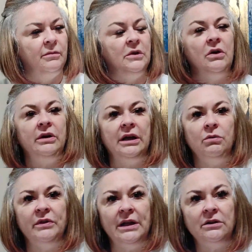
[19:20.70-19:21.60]
Okay,
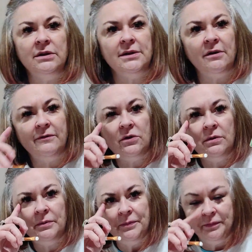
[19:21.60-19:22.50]
well, that looks
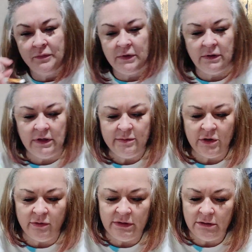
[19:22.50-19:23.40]
awful. Keep
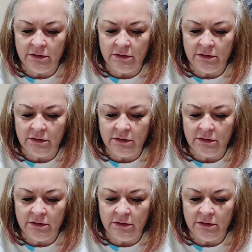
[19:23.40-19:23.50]
going.